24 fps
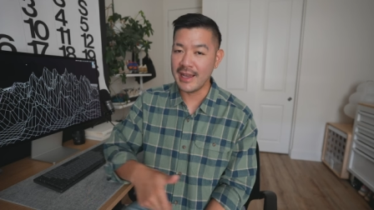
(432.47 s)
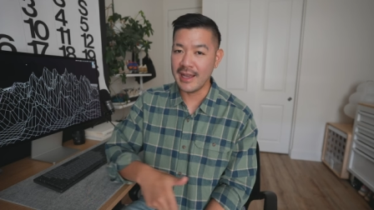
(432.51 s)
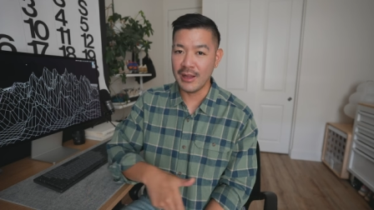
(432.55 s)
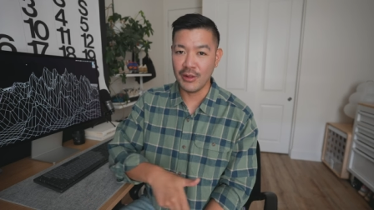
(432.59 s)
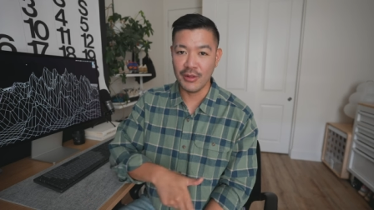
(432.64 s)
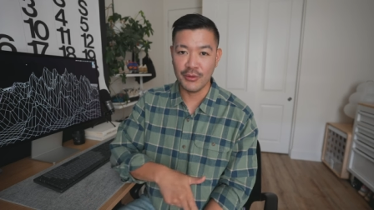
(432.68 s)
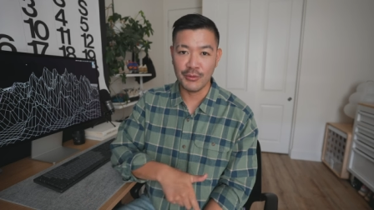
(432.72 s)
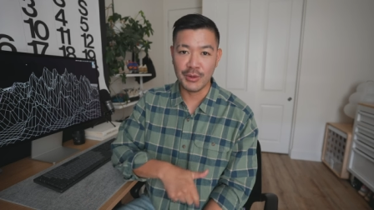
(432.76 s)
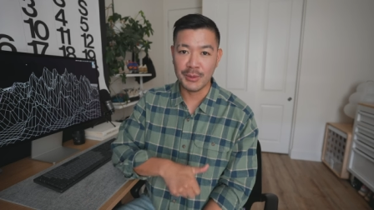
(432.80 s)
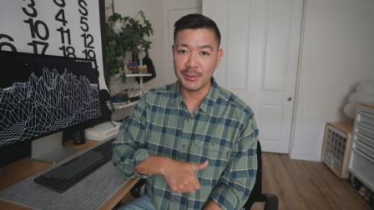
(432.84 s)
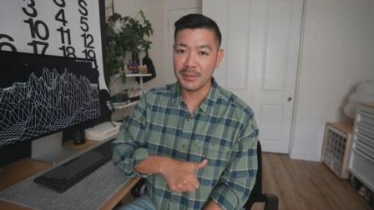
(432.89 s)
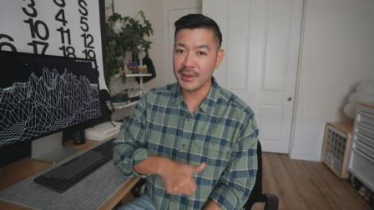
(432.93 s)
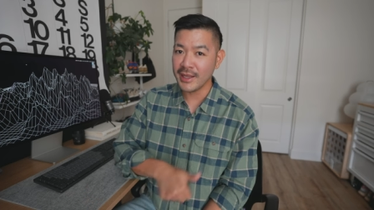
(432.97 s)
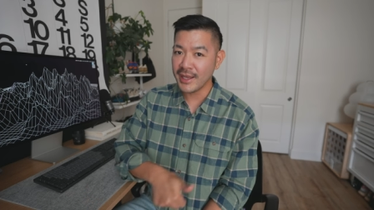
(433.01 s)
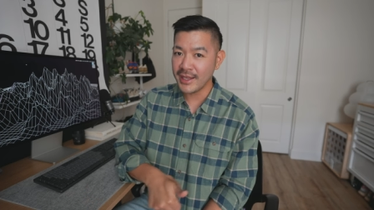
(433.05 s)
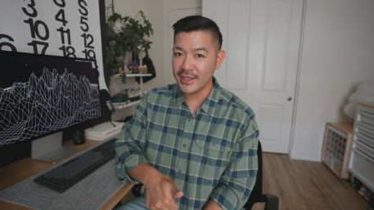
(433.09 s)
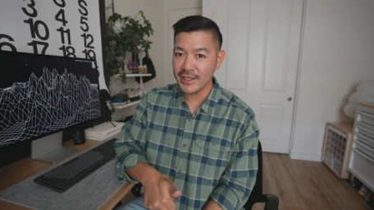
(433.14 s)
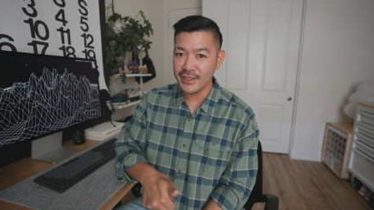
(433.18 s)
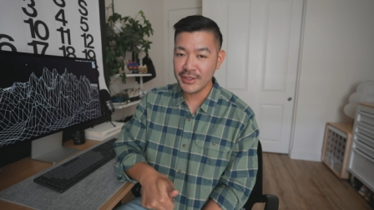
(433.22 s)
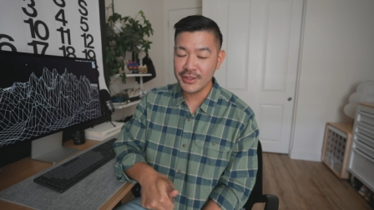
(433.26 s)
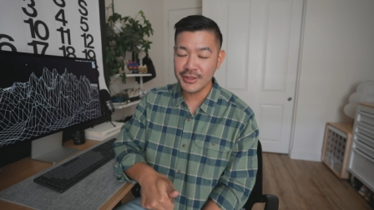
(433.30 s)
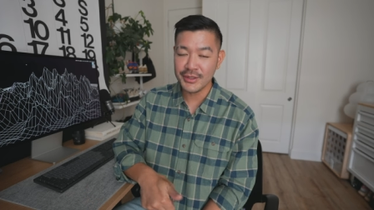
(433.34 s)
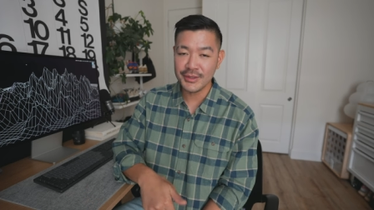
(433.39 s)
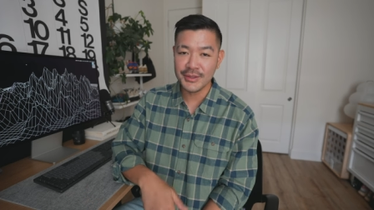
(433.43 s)
I will reply
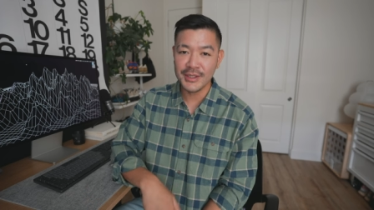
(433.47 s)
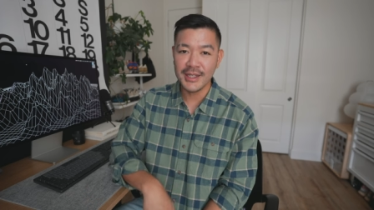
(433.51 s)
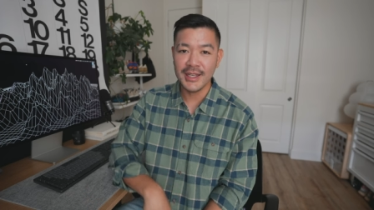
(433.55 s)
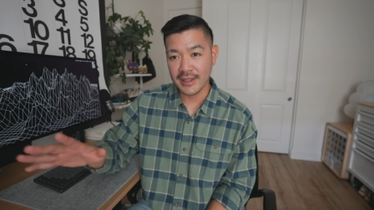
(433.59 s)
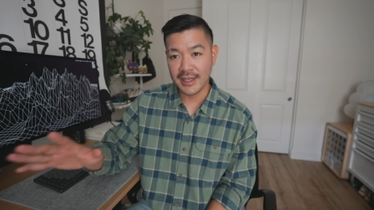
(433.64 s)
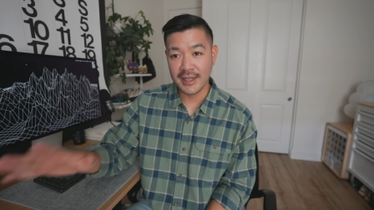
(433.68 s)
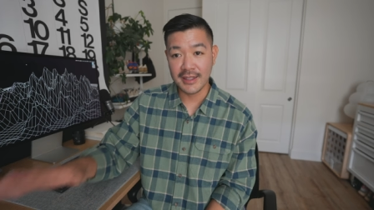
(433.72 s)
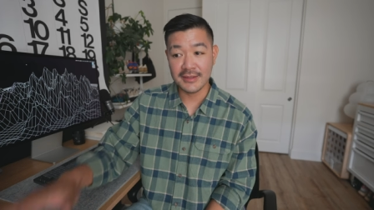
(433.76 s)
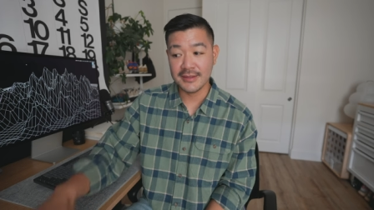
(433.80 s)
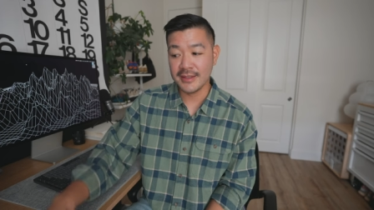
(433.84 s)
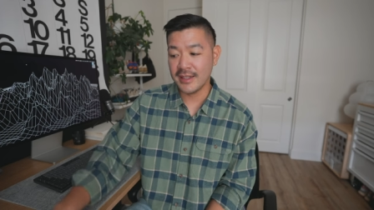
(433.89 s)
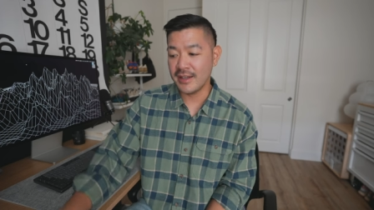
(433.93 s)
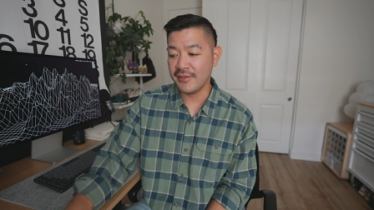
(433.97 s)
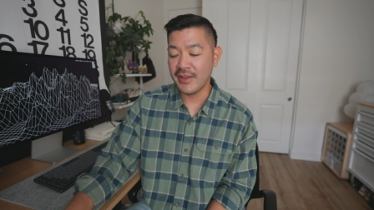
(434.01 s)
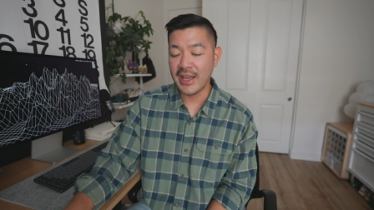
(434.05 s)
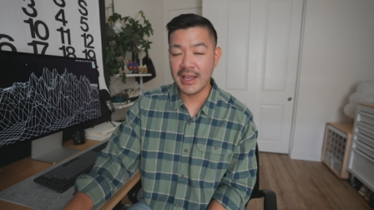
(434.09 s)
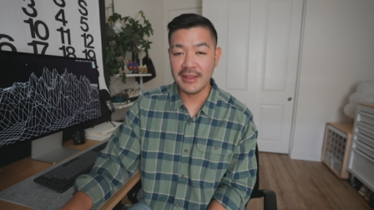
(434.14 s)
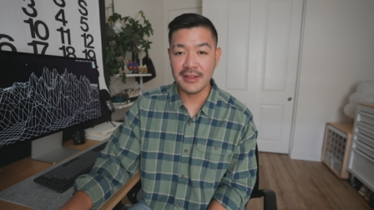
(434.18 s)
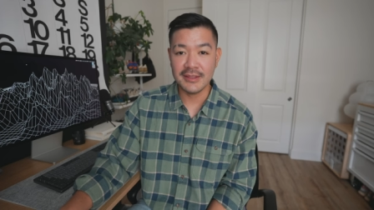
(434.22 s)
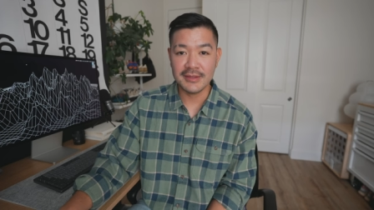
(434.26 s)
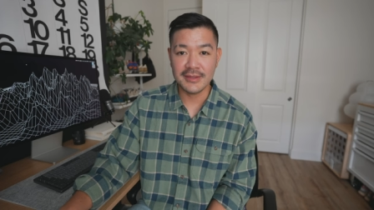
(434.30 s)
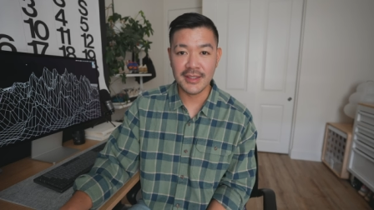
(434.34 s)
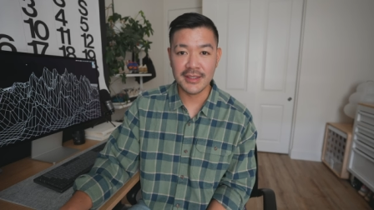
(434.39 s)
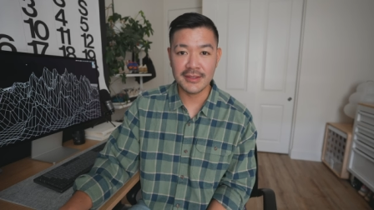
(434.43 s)
to you. Like I said, I've
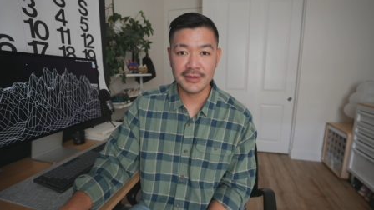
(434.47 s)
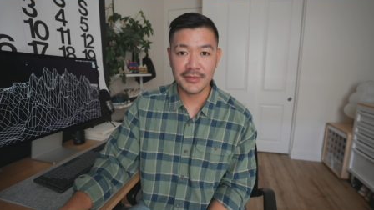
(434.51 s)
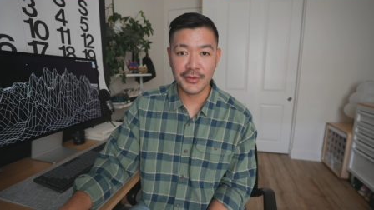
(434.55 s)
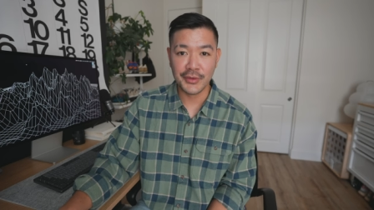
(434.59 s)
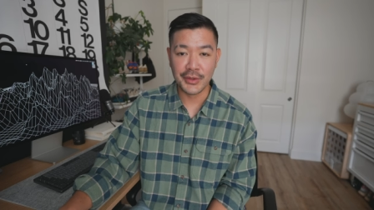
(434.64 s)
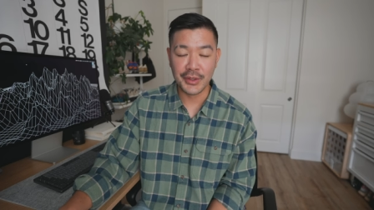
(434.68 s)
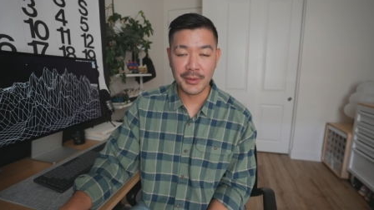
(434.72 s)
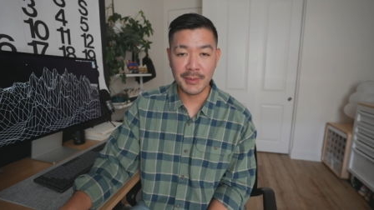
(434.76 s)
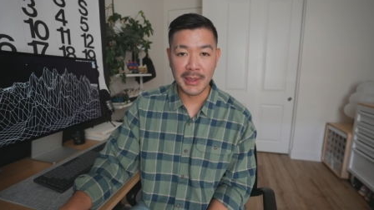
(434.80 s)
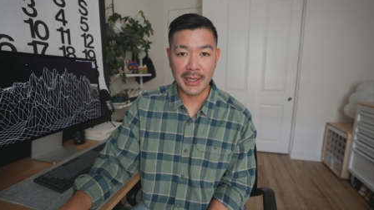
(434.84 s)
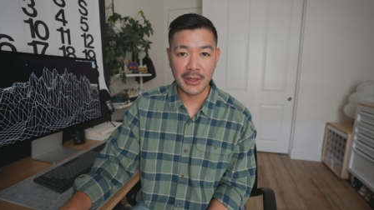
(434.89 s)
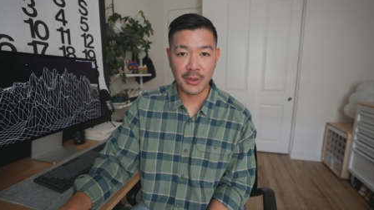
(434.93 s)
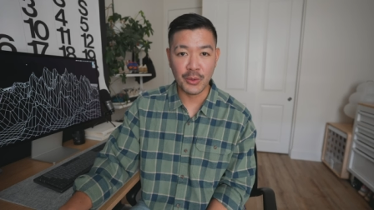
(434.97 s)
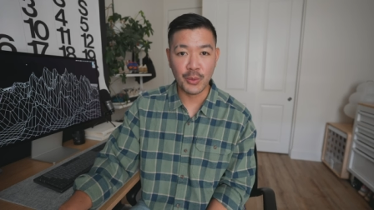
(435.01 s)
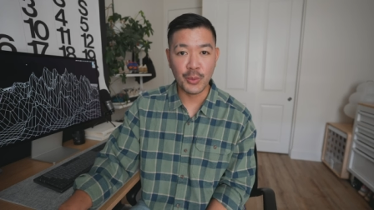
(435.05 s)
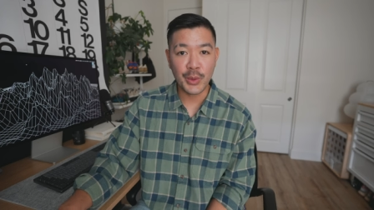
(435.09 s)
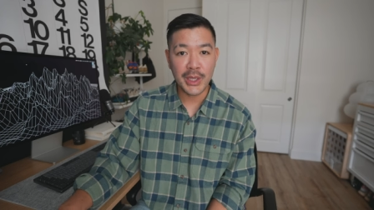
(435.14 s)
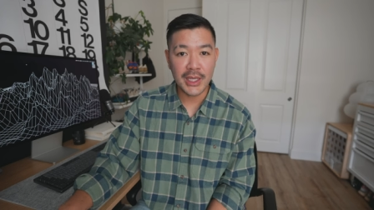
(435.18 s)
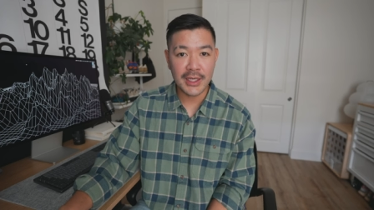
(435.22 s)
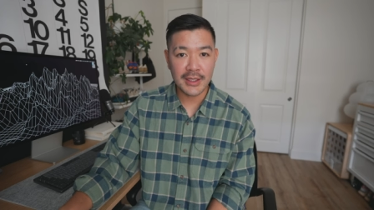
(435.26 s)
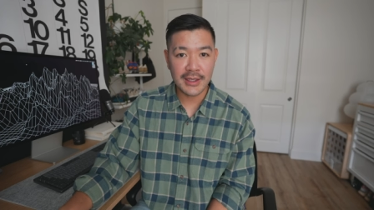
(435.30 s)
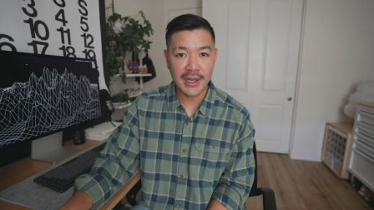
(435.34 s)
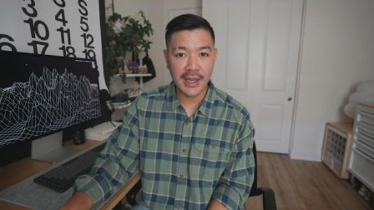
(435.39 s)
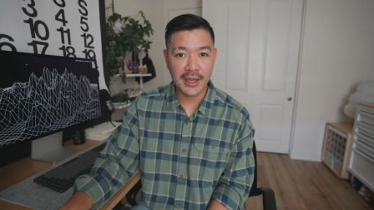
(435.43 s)
had this desk for about a
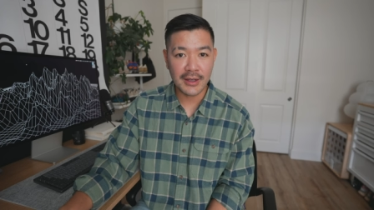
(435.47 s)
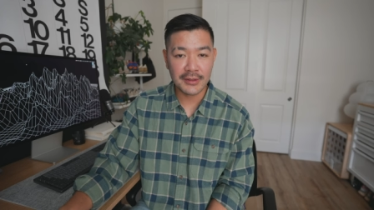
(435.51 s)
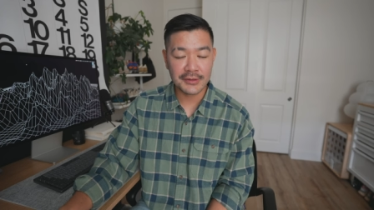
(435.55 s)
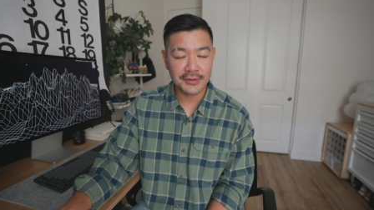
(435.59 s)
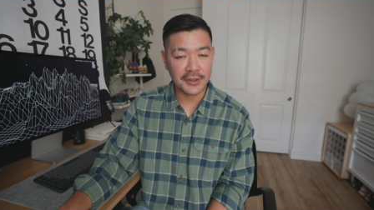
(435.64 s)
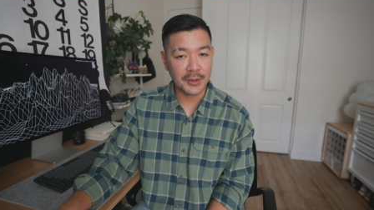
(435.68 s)
week now,